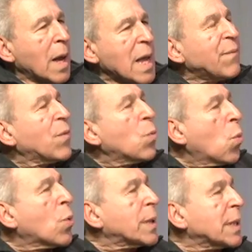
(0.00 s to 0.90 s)
if a
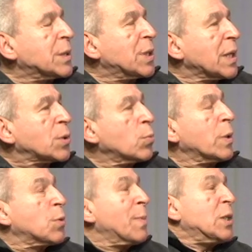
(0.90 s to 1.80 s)
warrant exists,
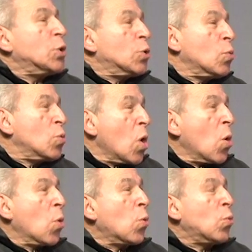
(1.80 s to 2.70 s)
which means you
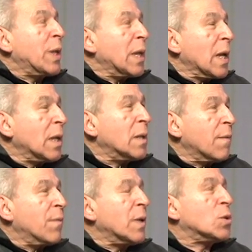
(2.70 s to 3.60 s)
know the
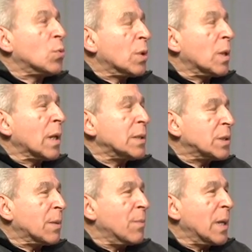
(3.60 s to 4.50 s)
individual has
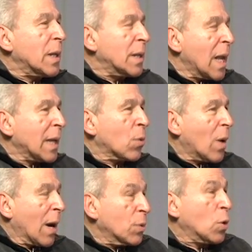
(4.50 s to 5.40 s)
committed a
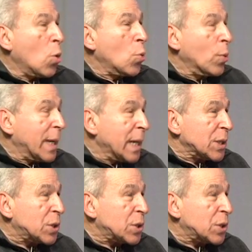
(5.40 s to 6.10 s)
crime, you know who it is,